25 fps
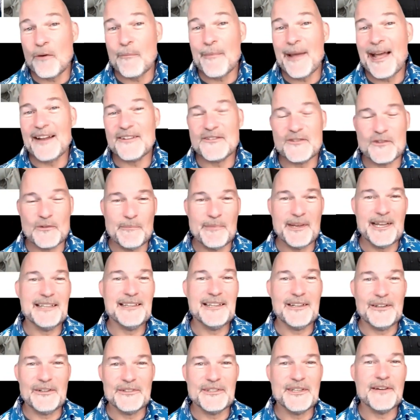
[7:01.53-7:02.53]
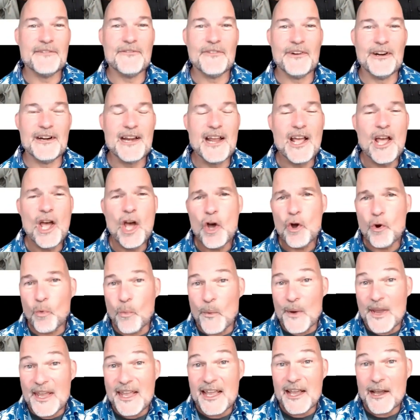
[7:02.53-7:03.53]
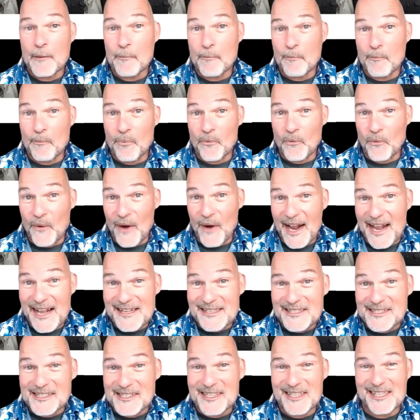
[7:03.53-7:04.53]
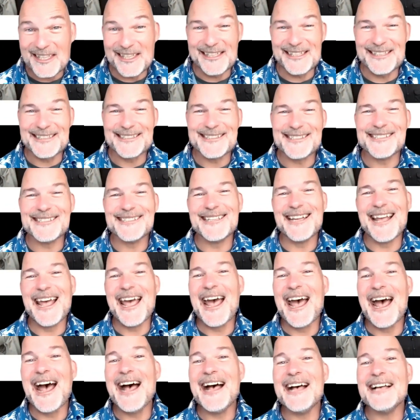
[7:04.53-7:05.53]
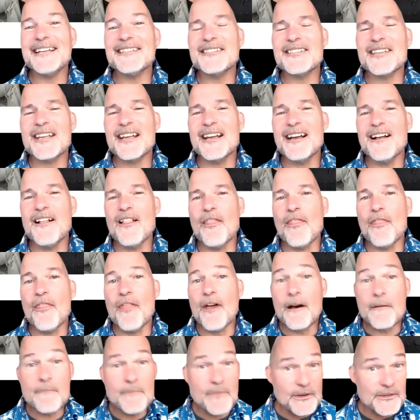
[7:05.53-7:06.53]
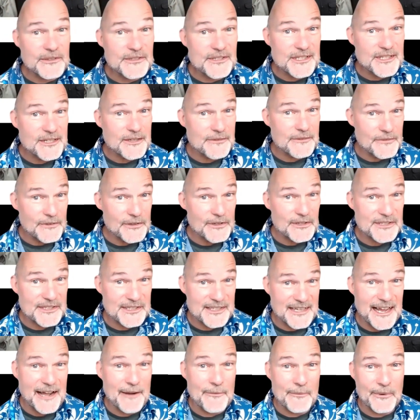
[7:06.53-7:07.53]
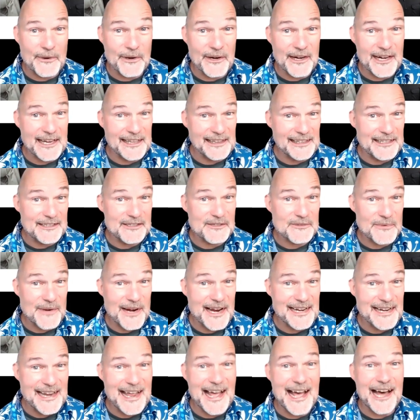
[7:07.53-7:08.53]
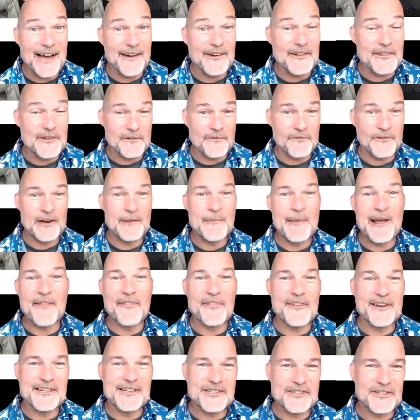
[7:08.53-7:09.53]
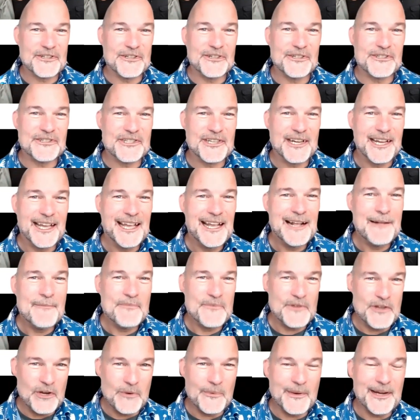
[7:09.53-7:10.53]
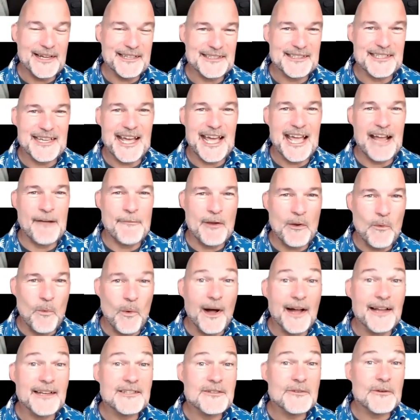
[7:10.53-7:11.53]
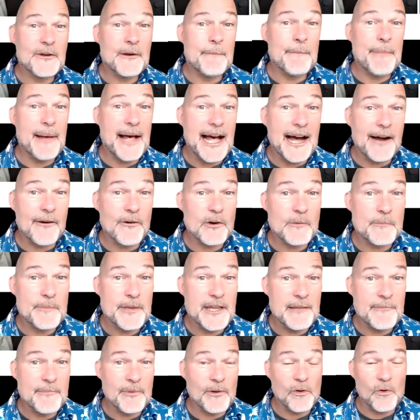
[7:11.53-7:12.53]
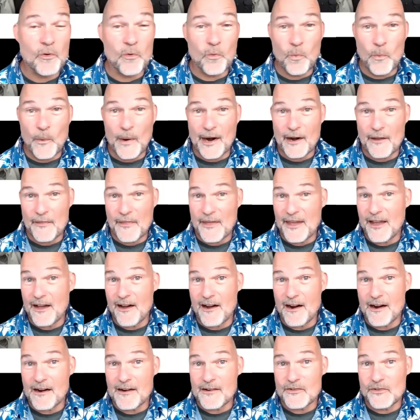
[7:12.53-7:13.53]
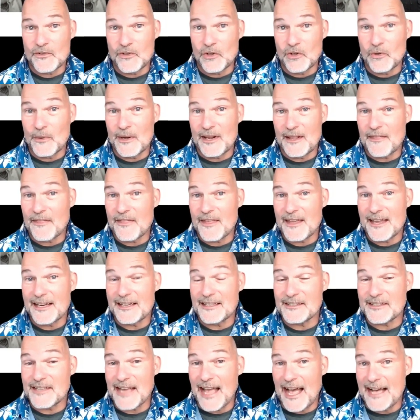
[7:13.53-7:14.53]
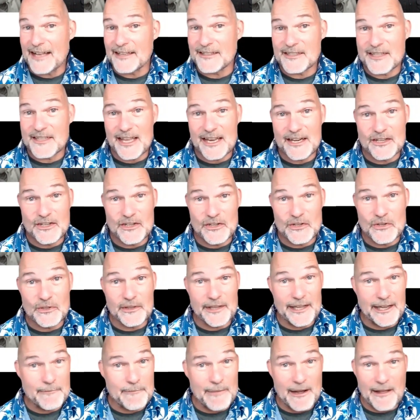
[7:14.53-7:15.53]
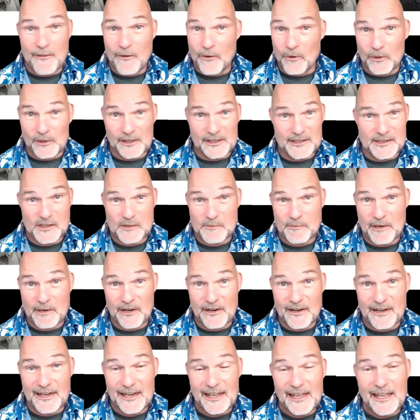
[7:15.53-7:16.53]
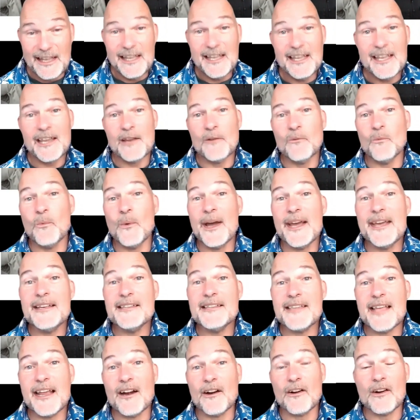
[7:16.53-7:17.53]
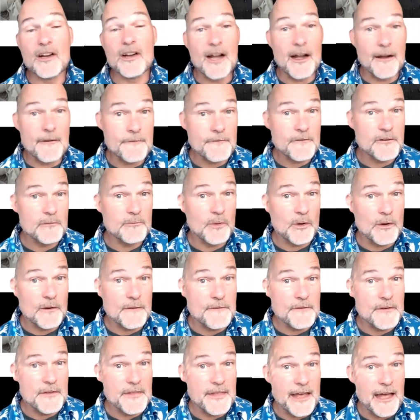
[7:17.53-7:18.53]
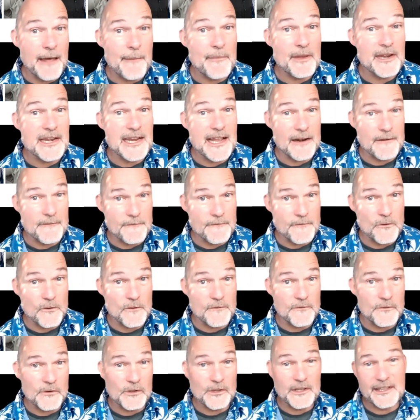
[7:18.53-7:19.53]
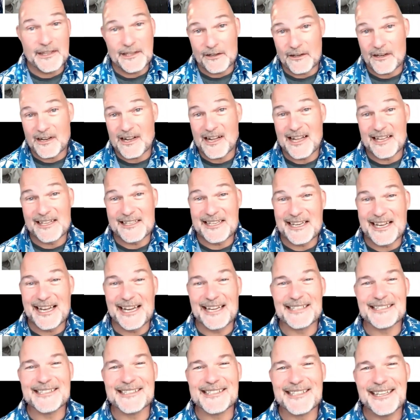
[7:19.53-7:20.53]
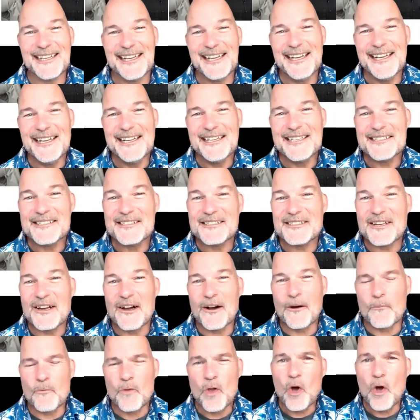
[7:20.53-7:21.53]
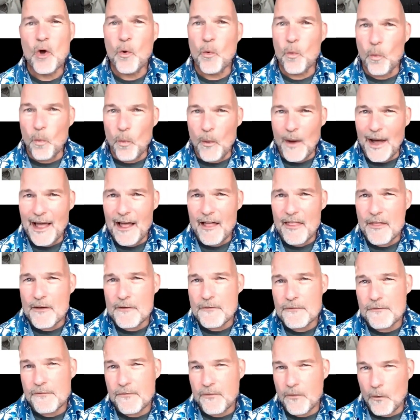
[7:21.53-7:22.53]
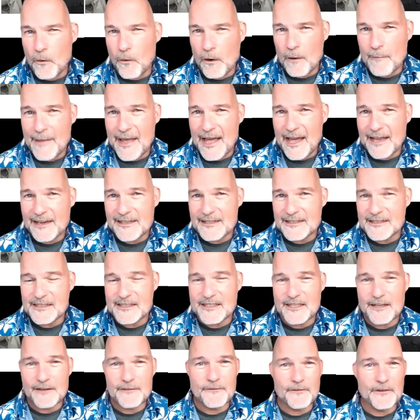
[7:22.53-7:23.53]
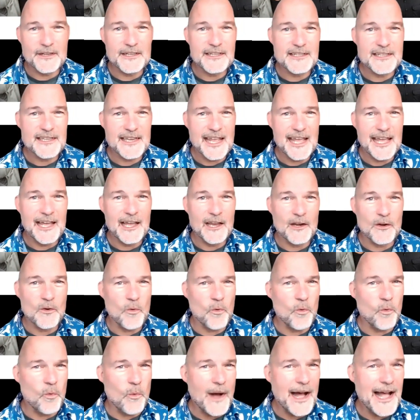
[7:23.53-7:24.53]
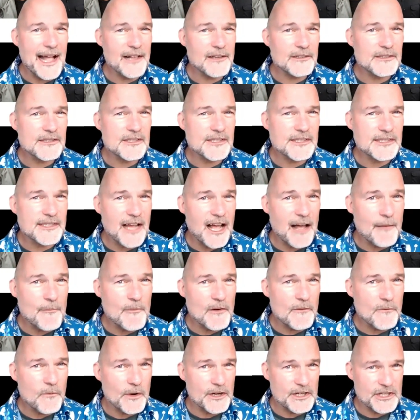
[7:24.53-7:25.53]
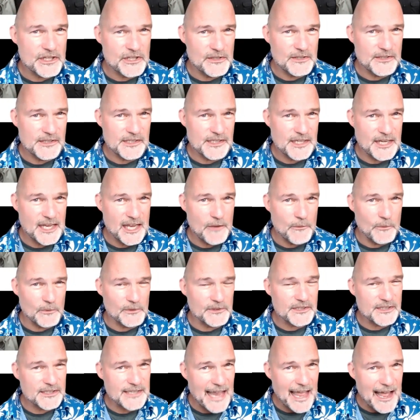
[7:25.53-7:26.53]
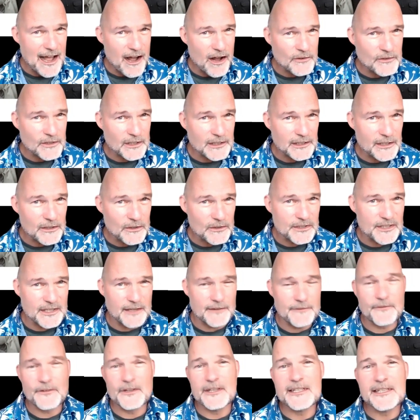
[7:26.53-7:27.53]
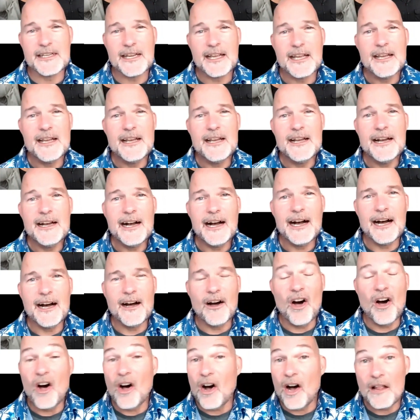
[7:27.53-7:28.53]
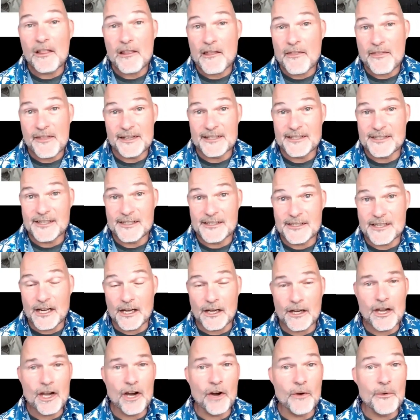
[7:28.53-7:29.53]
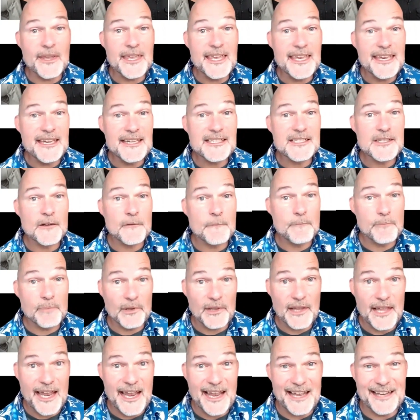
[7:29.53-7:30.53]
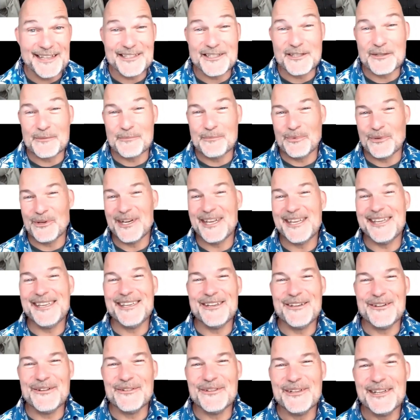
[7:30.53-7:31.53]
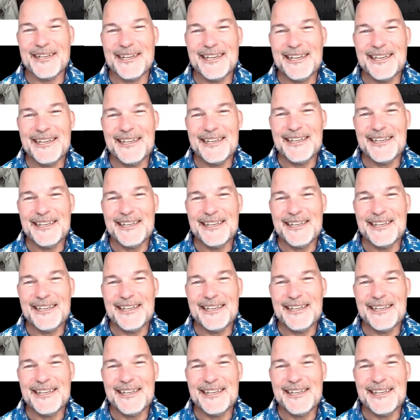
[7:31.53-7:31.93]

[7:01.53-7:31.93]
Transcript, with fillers: the formats would be a little different. We embrace this as the most diverse network, at least right now, in the Free Methodist Church USA. We want to empower people where they are, doing things as they do, led by the Holy Spirit, in ways that are comfortable for them and yet fruitful in their context. So while the format is different and while some of what you see will sound a little different, uh, all of this is a cohesive plan to bring you